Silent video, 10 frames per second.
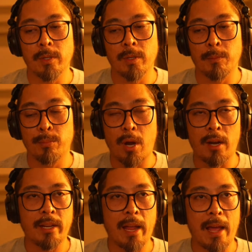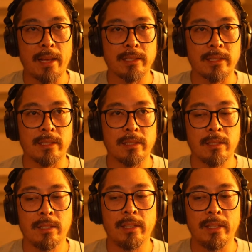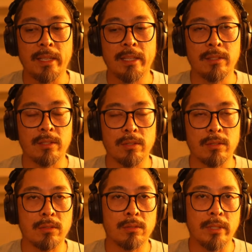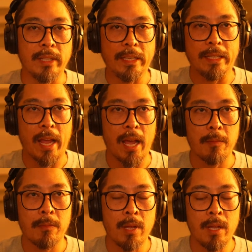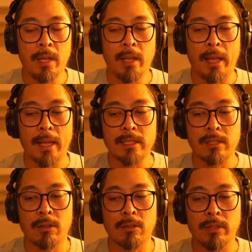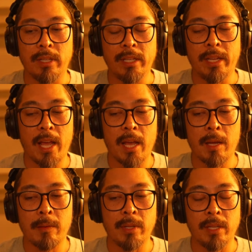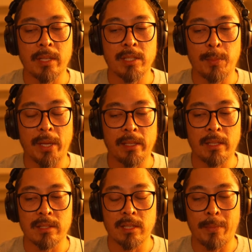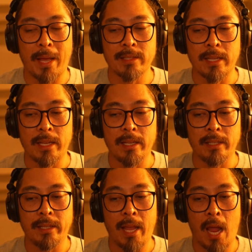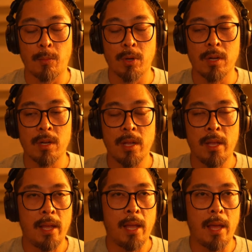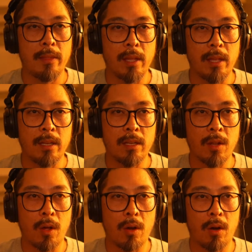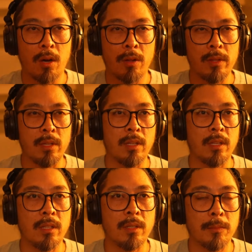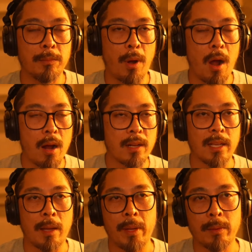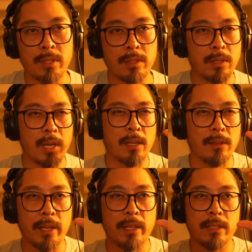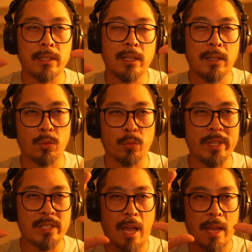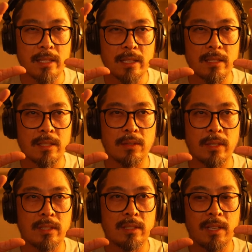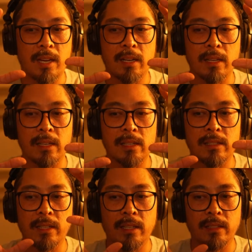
broadcast into Ecamm. And so Ecamm is picking this up as a camera. And then on the box, I'm able to kind of like resize it. So it's kind of,